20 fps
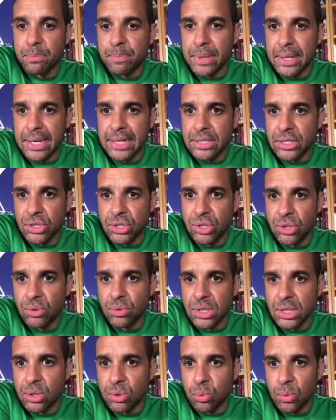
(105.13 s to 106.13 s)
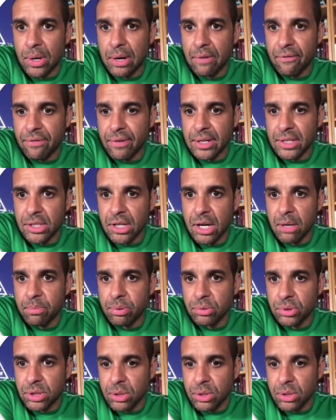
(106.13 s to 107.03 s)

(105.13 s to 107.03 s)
But let's just use this one, for example.